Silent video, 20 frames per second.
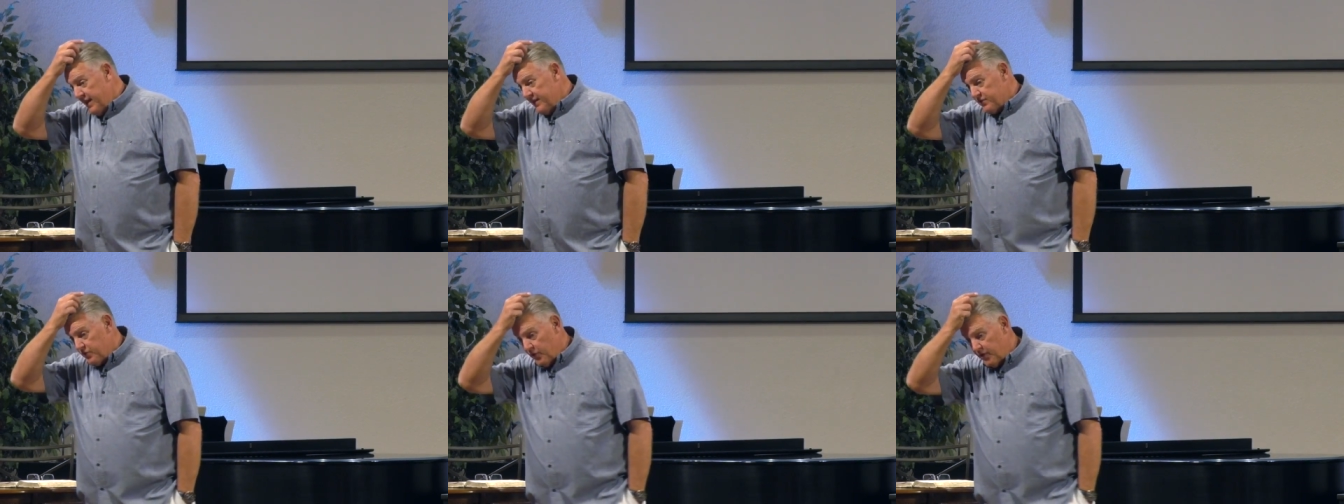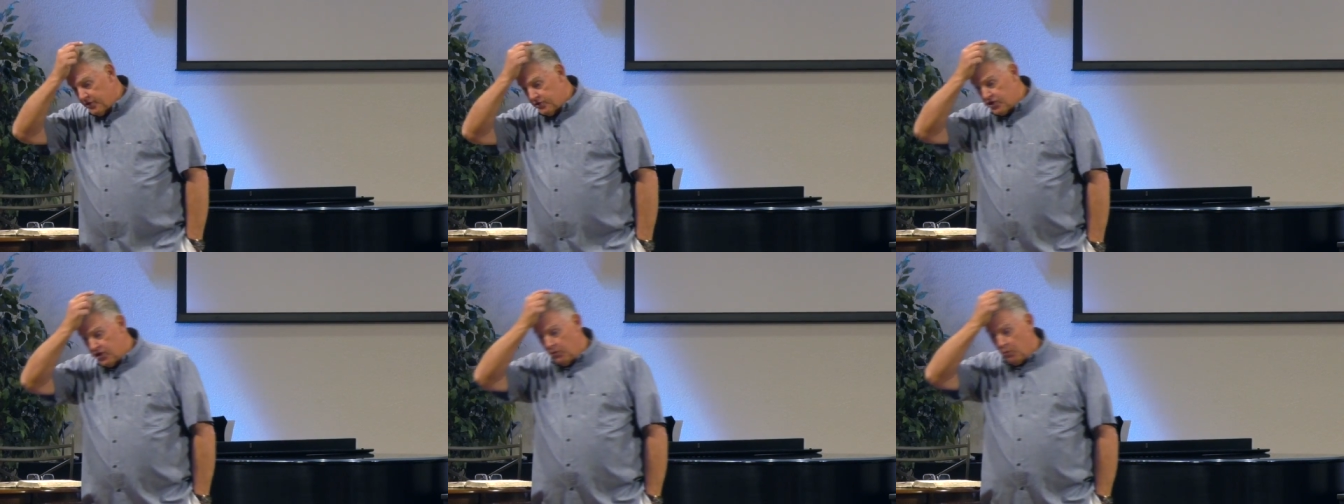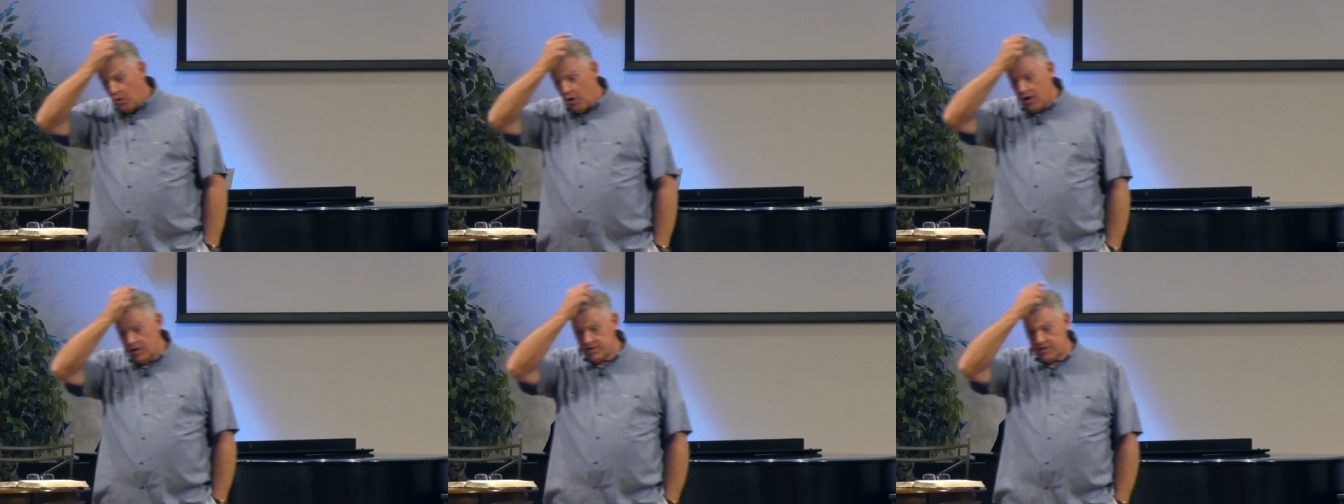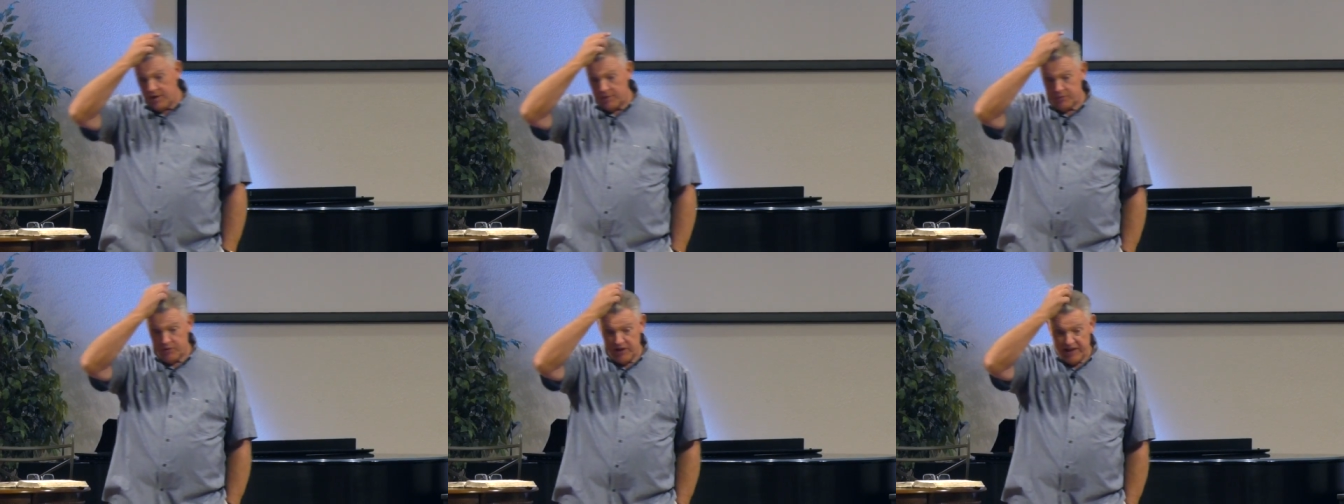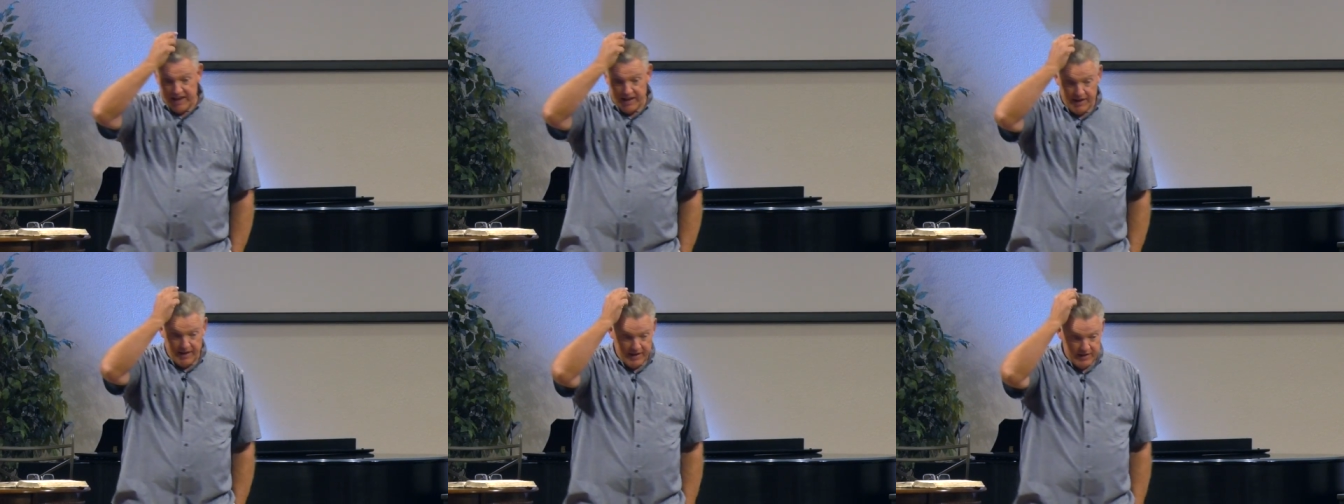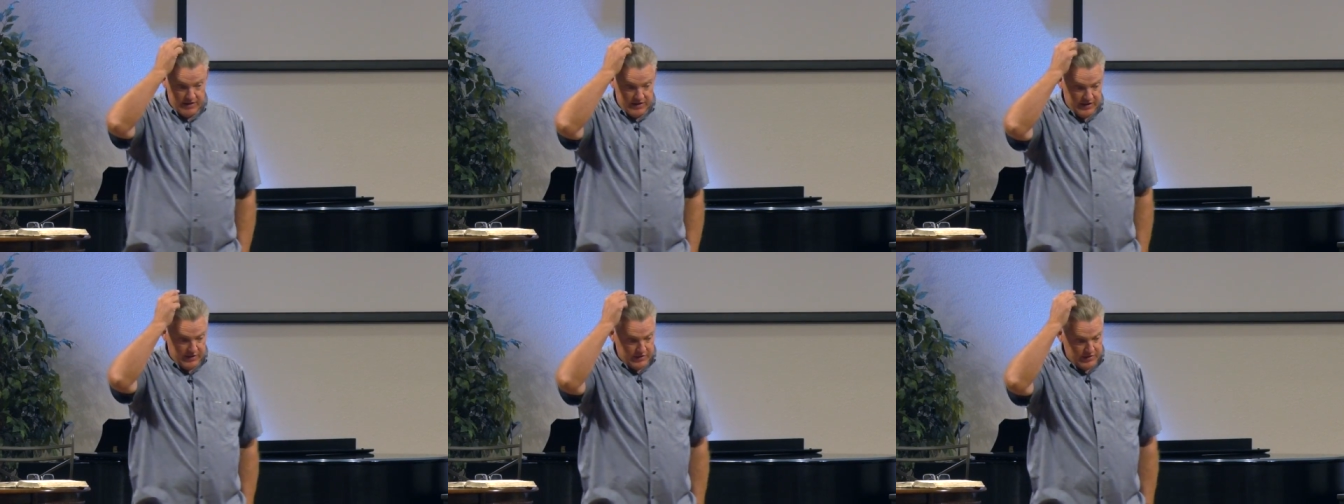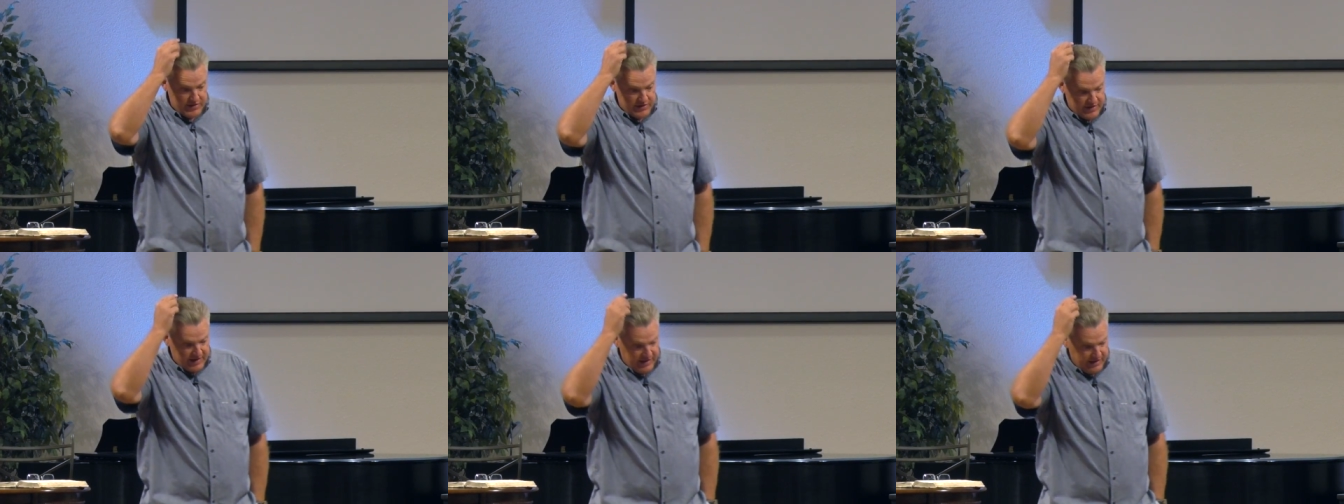So he, she walks up to, to
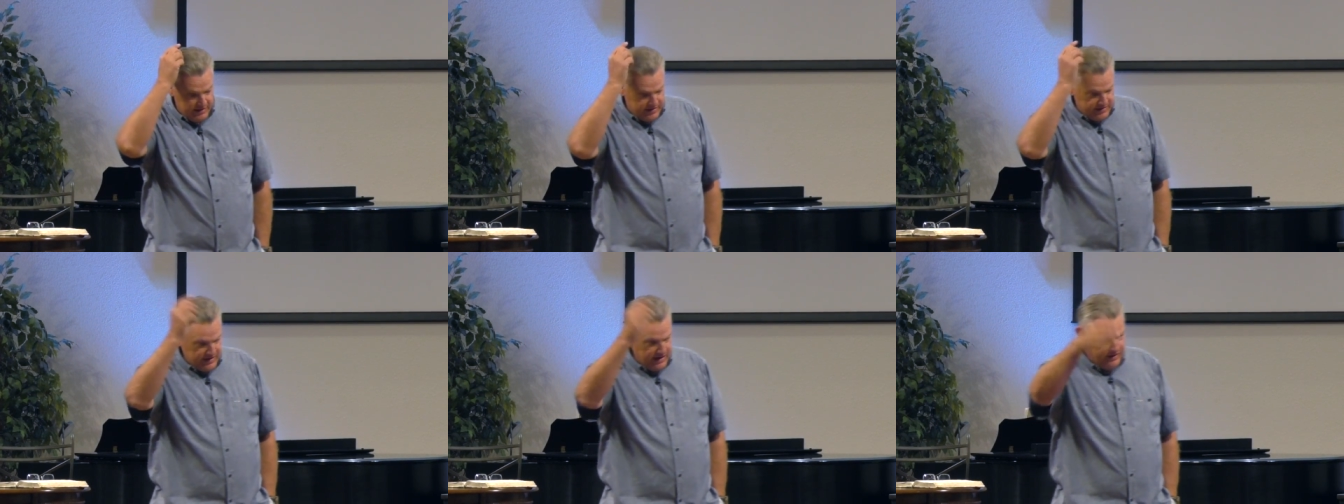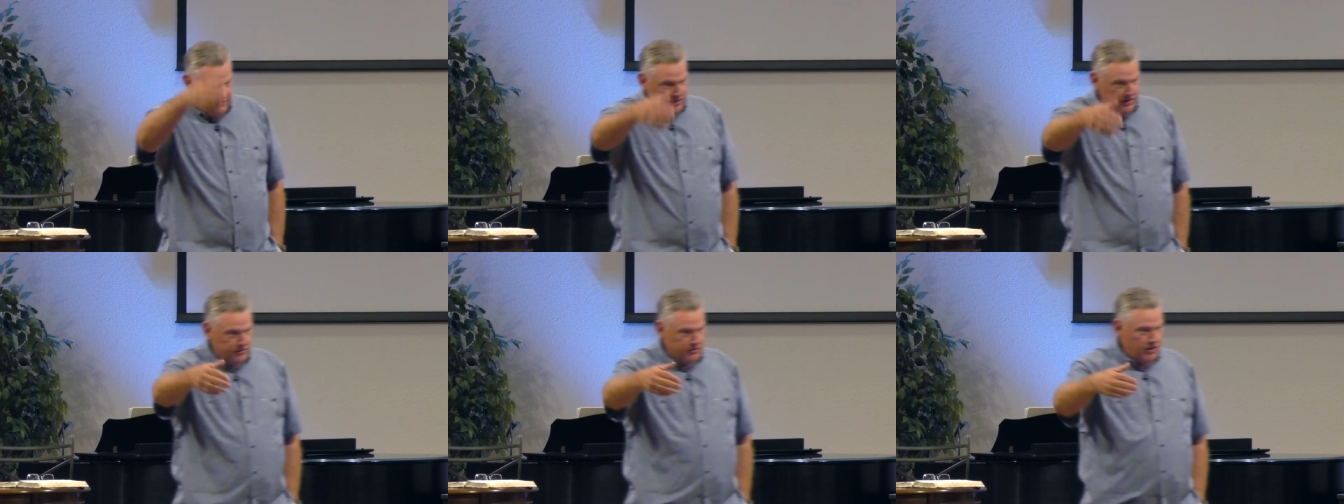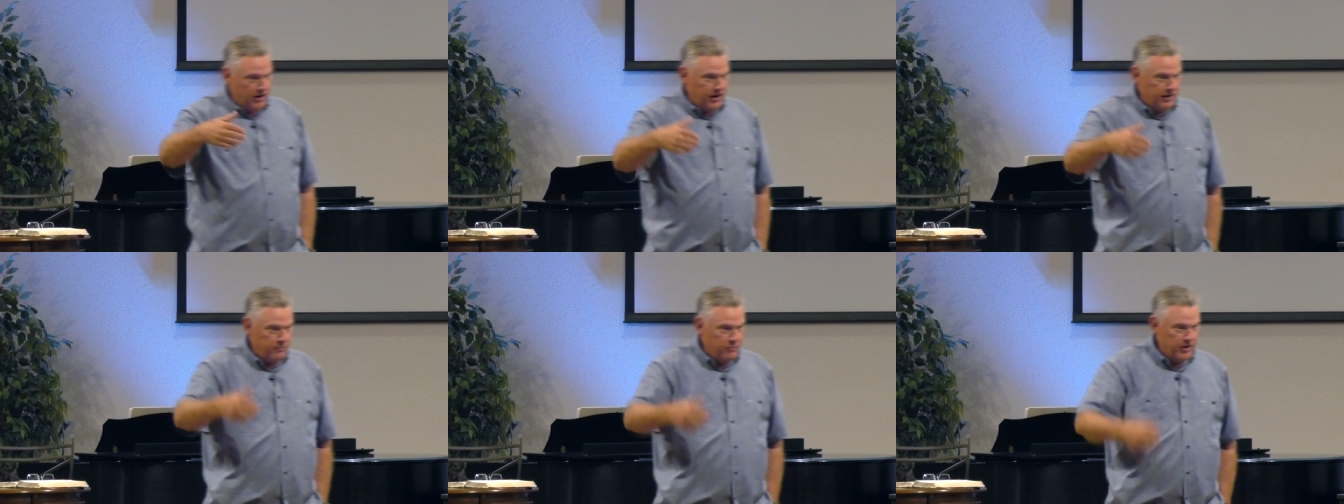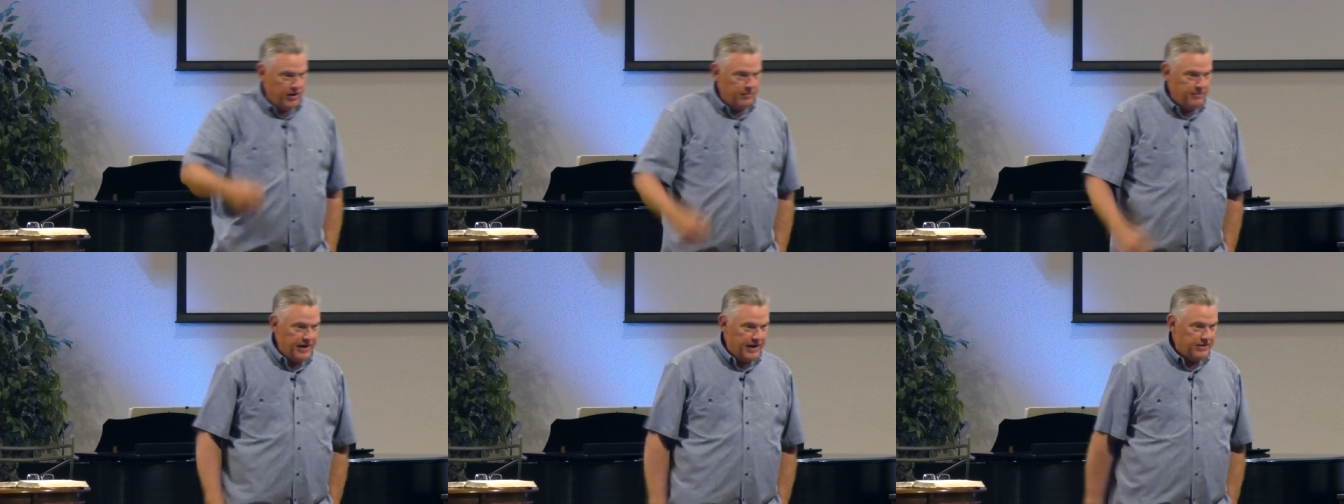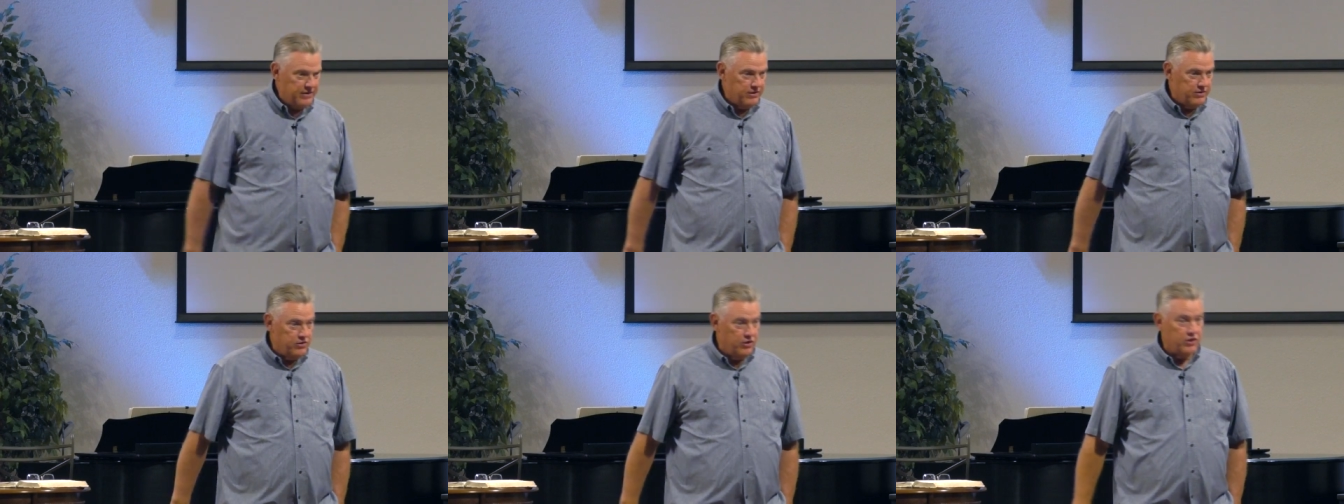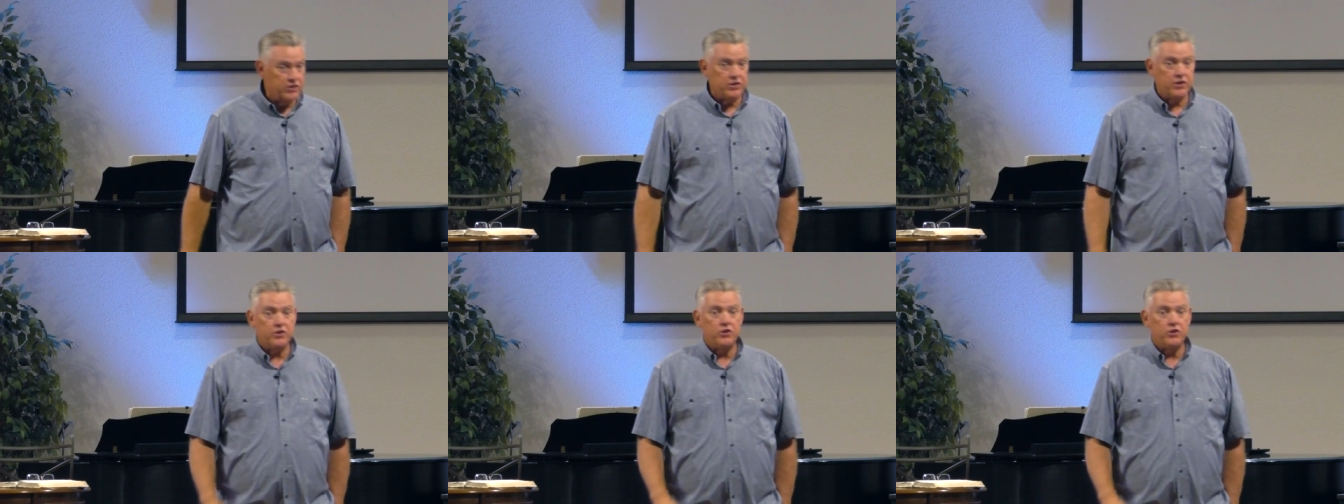St- Stephen to try to bring him back to the church.